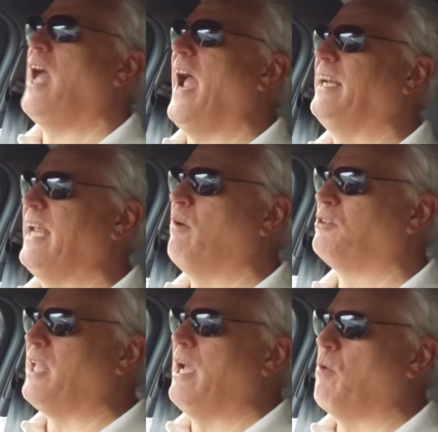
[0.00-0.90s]
and it'll,
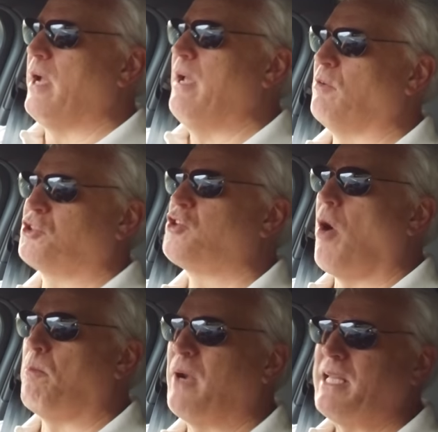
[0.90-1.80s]
it'll, it'll
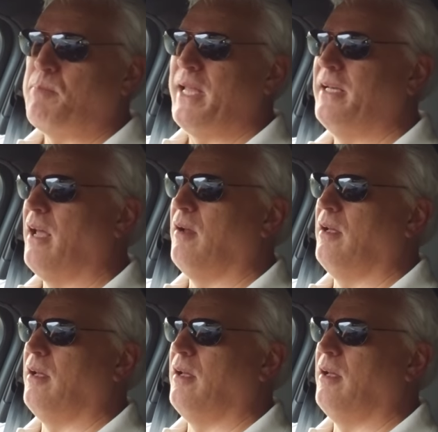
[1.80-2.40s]
stop bleeping,